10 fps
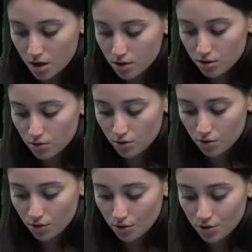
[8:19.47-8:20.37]
So to
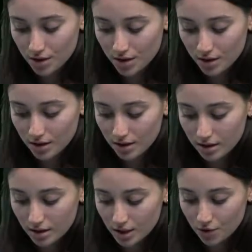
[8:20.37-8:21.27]
critically
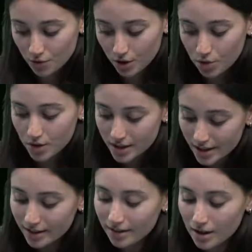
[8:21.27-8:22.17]

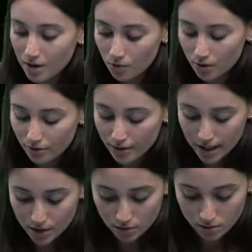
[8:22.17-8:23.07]

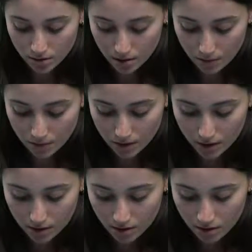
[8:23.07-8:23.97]
reflect on
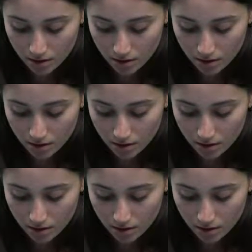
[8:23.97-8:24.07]
something.